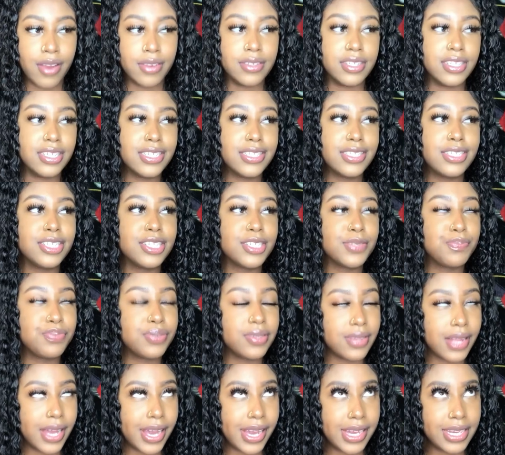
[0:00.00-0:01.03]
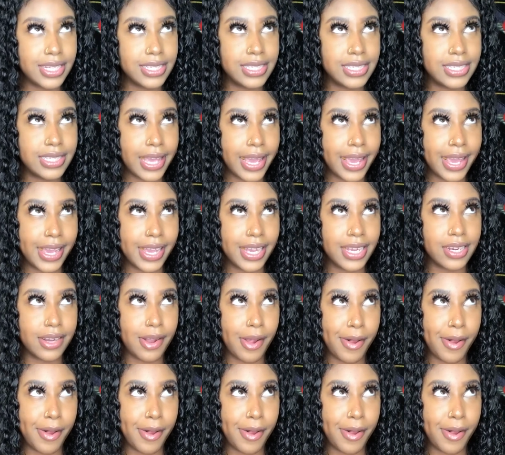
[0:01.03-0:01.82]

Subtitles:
this took place in,